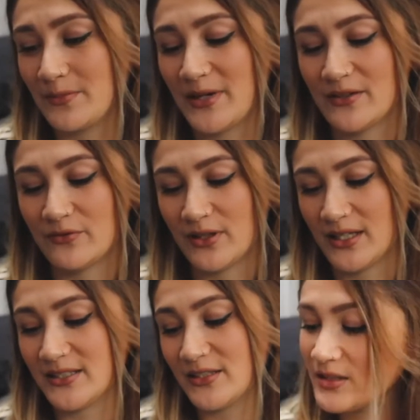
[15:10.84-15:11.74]
I paid for
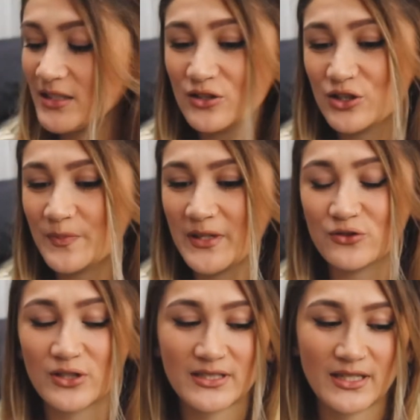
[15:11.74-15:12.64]
this, because it'll just be
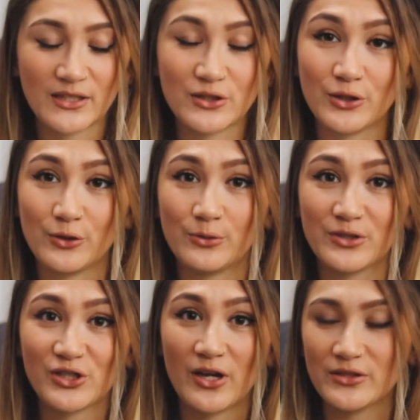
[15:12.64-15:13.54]
interesting to
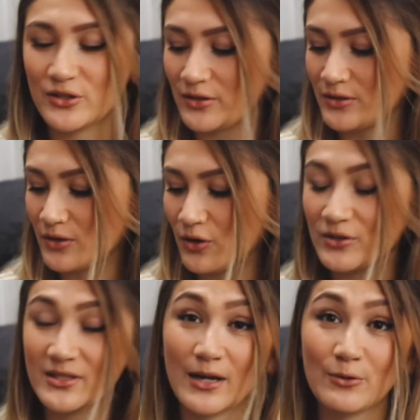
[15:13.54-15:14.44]
share each other's
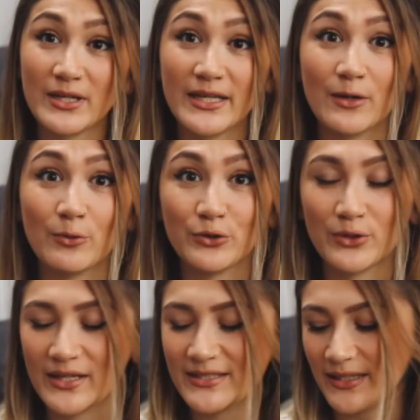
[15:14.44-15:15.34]
thoughts, and I want to hear what you
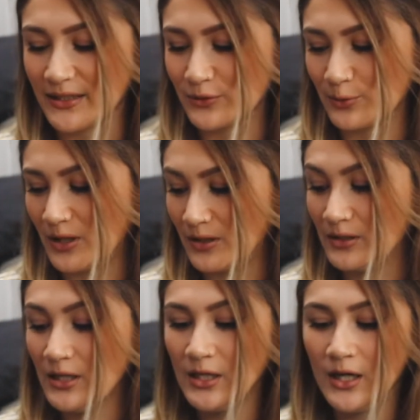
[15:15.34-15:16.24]
guys think as well.